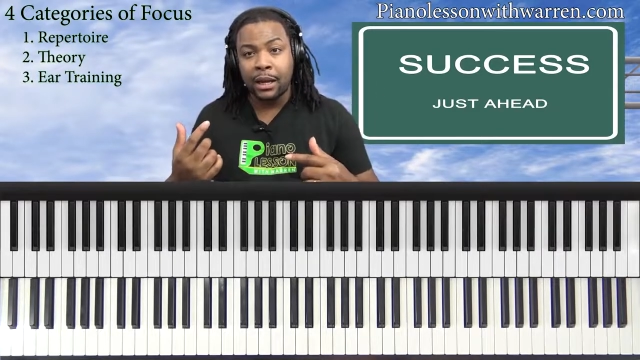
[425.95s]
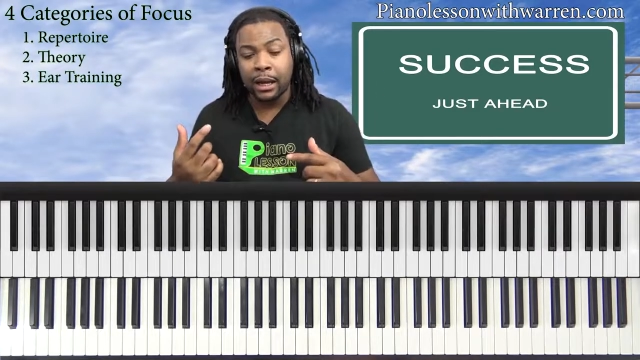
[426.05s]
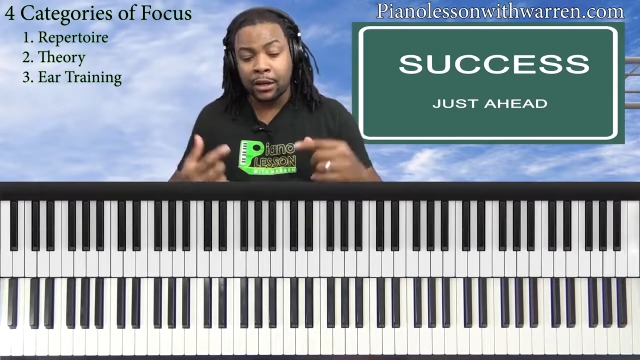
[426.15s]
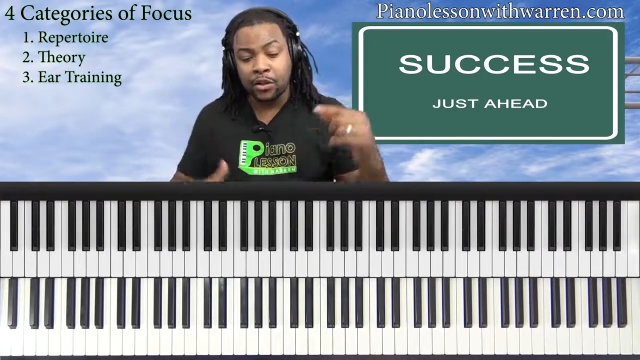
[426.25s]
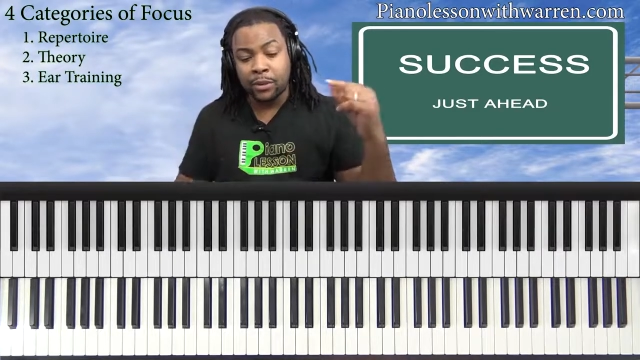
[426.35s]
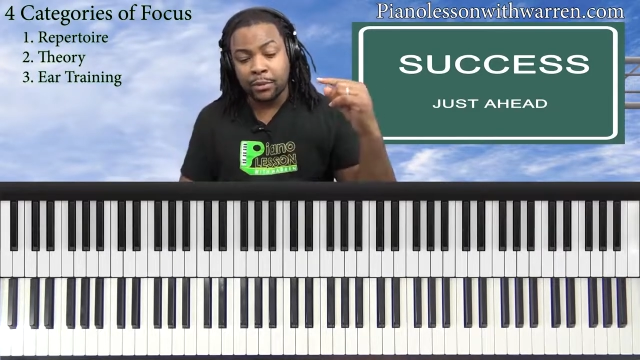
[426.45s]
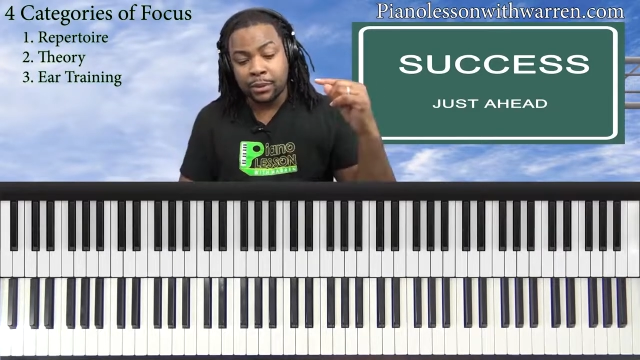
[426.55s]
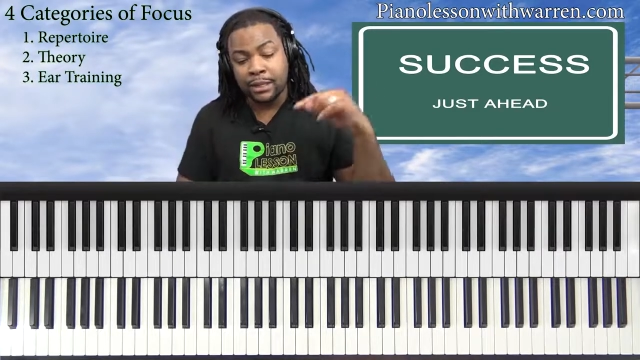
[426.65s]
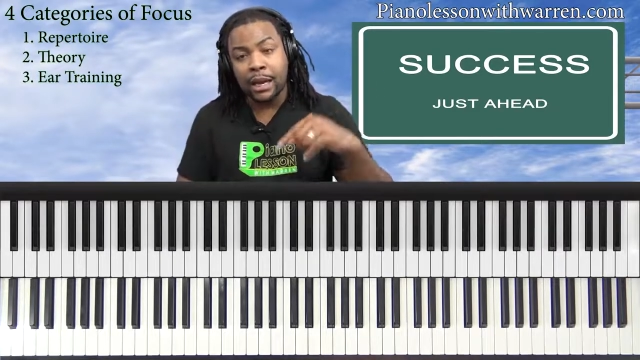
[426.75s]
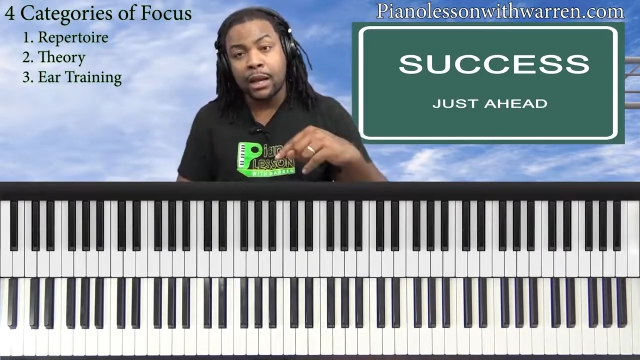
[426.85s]
and to be able to
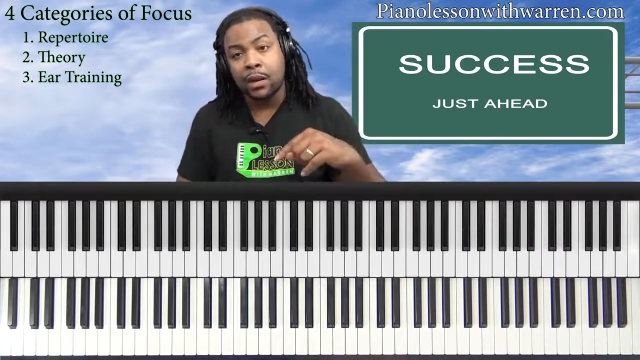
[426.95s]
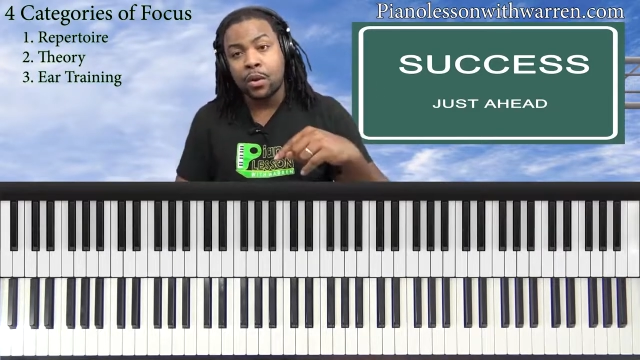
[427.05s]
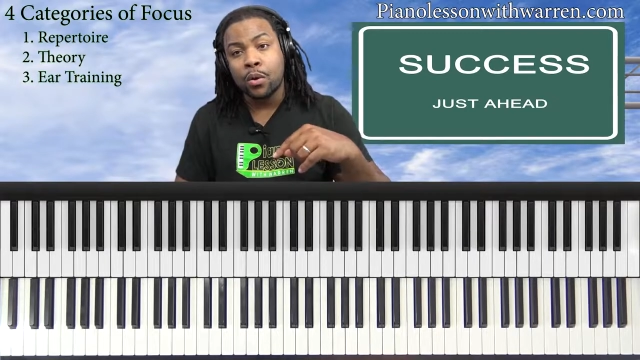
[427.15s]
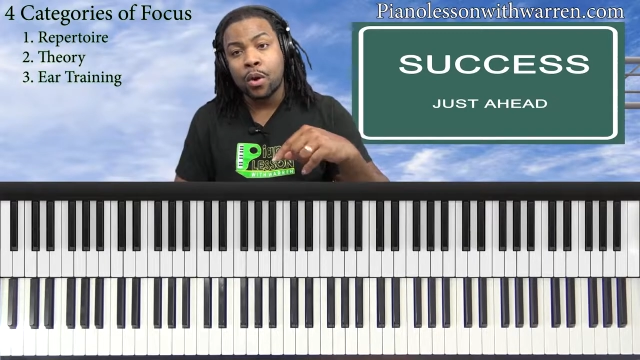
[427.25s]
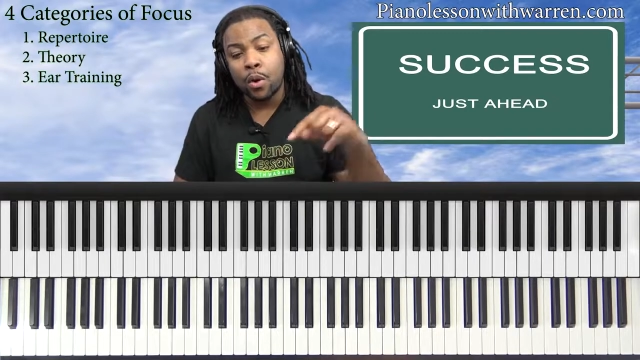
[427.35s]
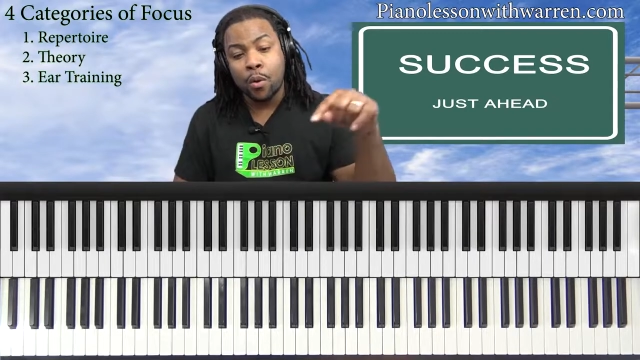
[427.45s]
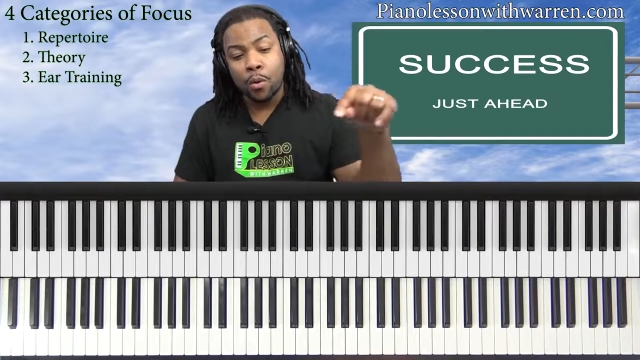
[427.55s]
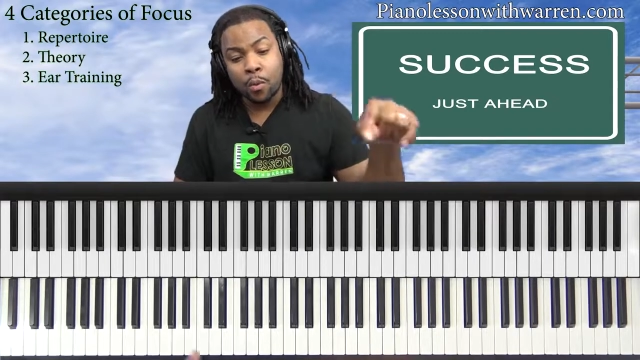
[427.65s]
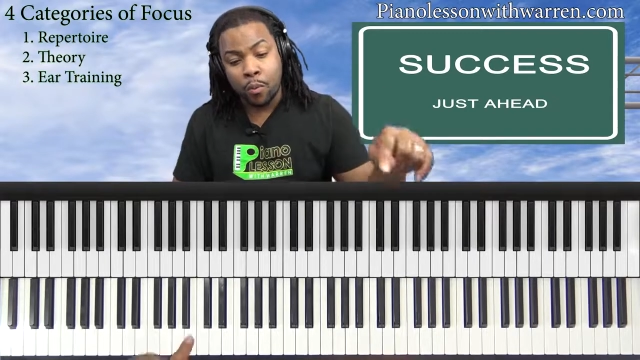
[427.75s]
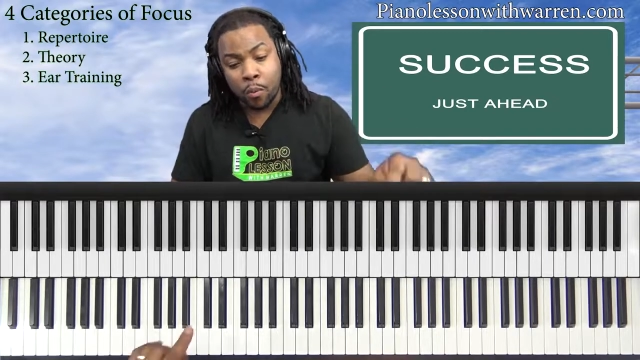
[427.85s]
tell
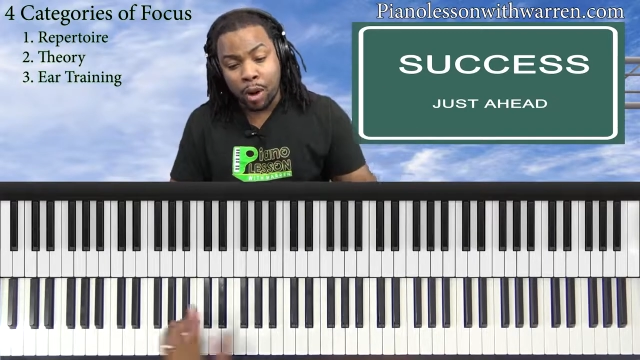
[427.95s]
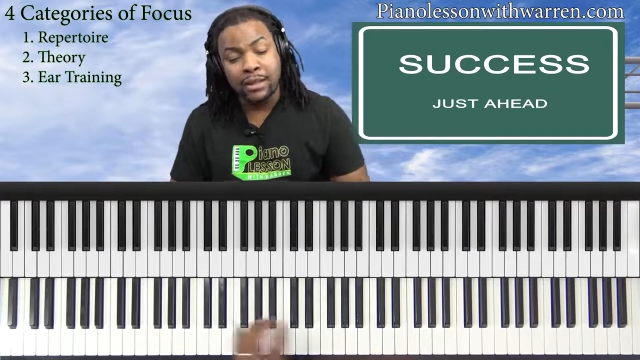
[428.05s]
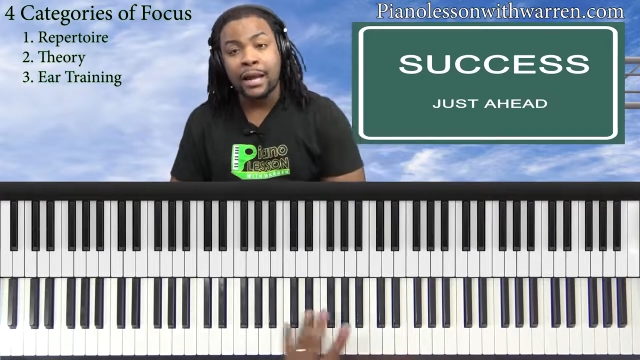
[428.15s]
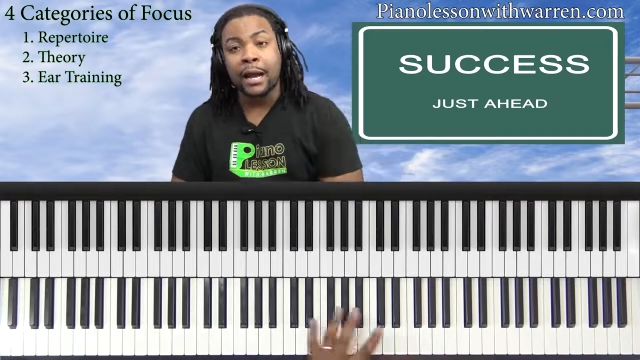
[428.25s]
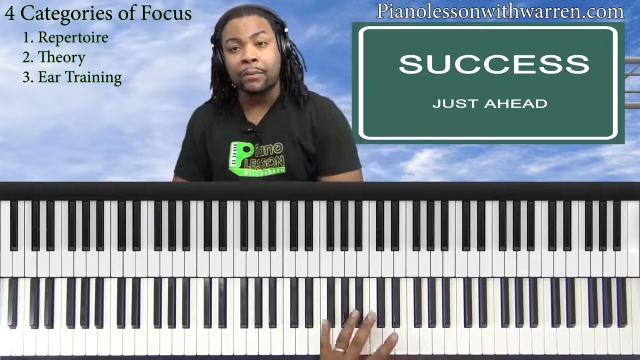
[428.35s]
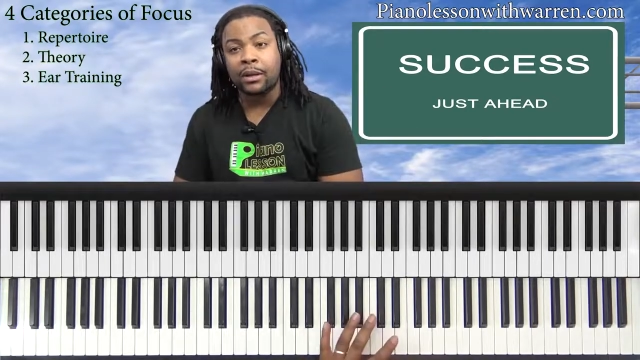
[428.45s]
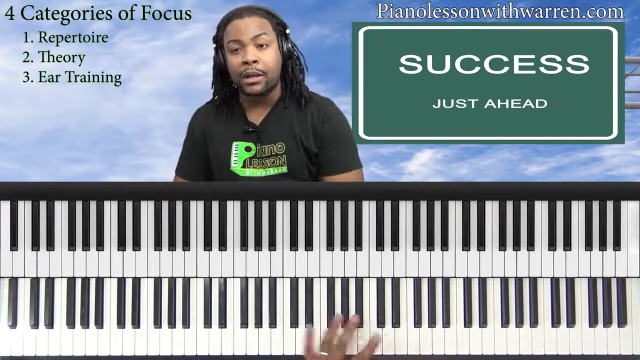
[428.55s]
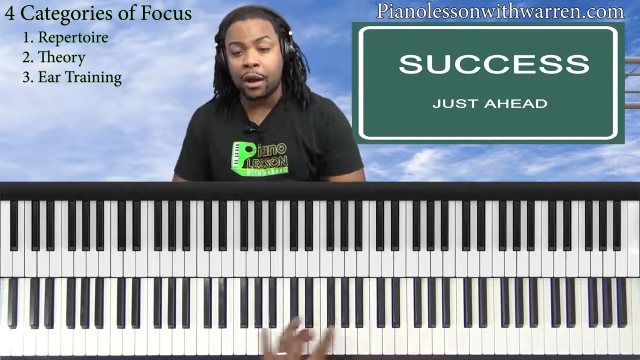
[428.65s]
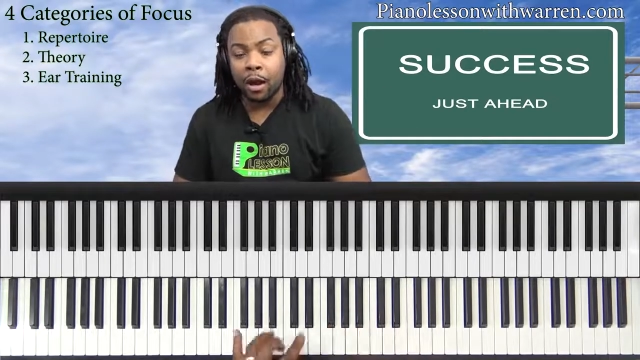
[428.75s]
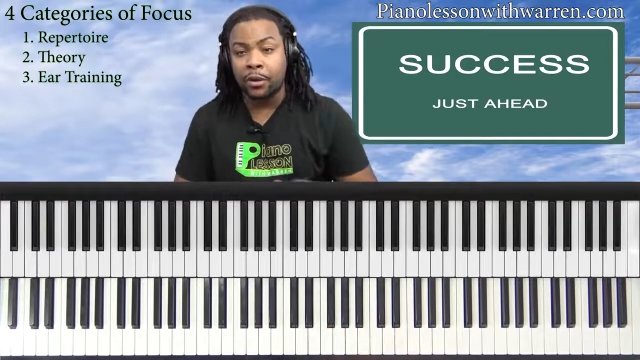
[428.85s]
what's
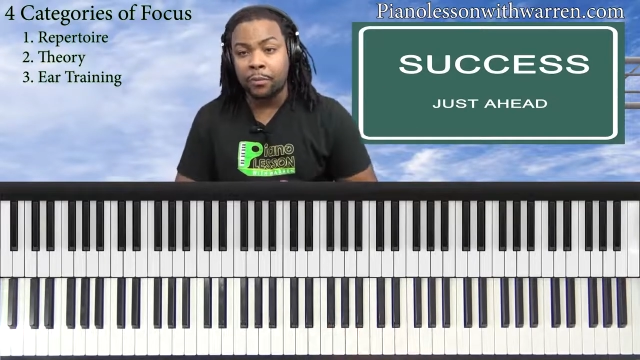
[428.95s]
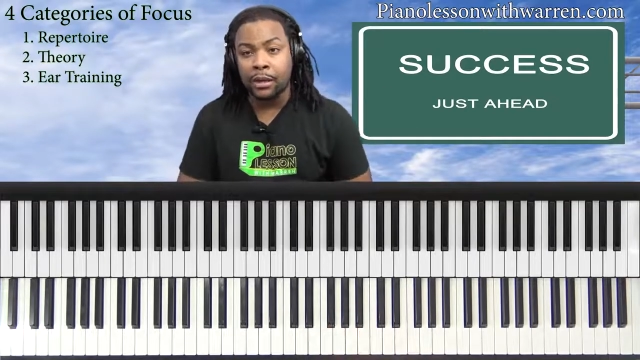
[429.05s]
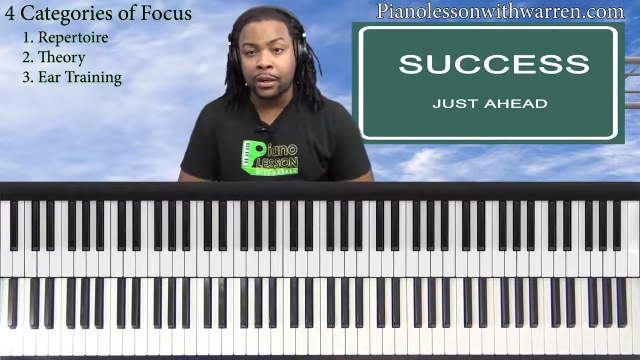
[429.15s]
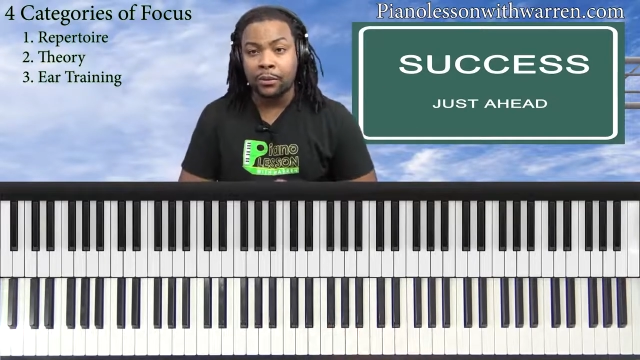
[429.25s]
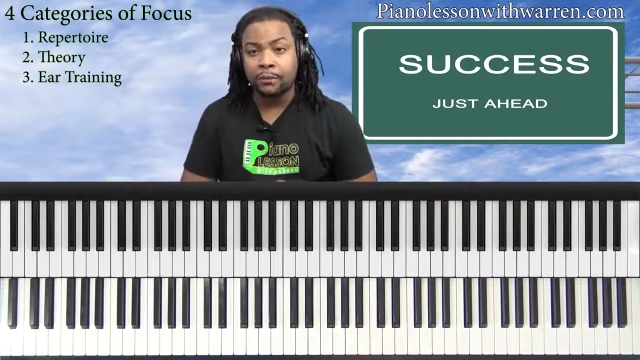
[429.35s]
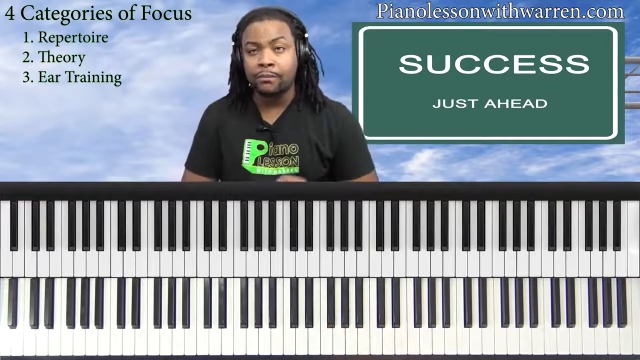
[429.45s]
happening on the piano.